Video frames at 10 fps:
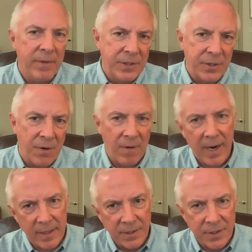this is
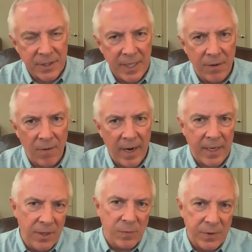correct, this is incorrect,
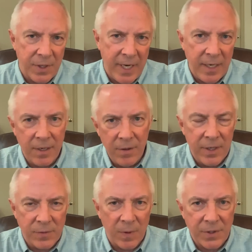here's what you need to do,
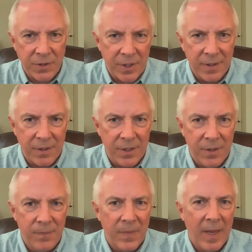here's what you shouldn't
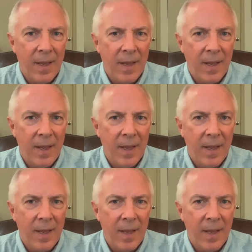do.